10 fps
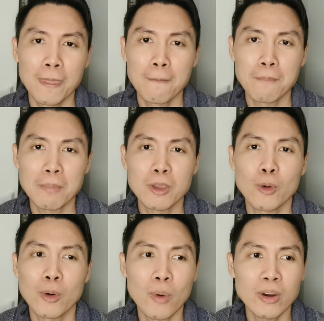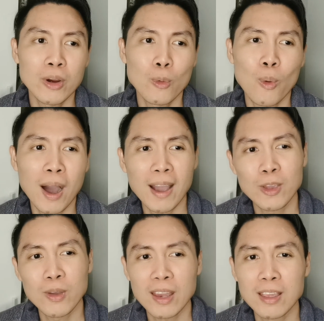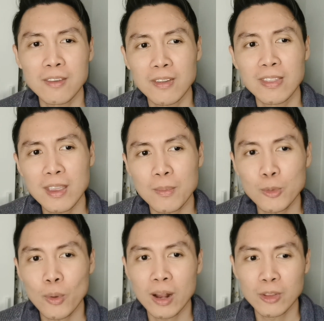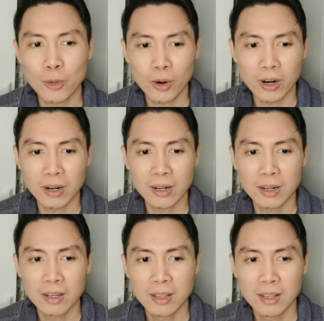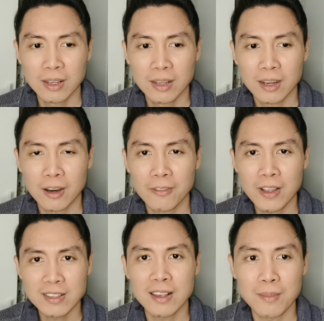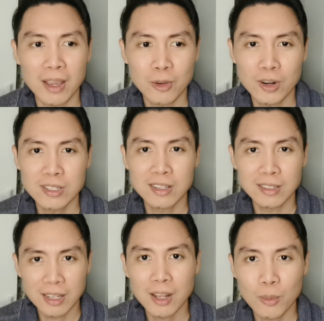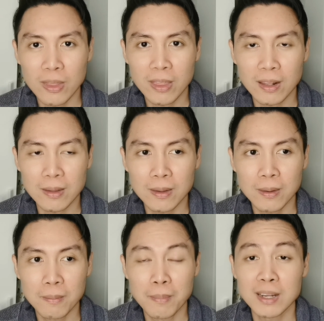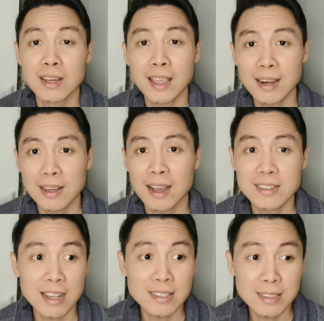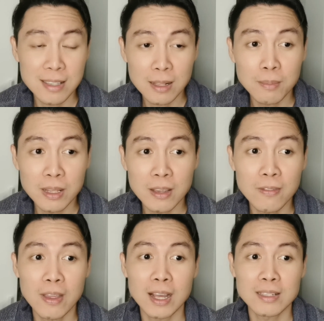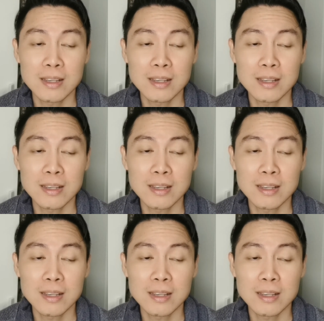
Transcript: maybe you are wondering why you can give a tips while you are a victim and you are still dealing with it. But again, guys, I still believe that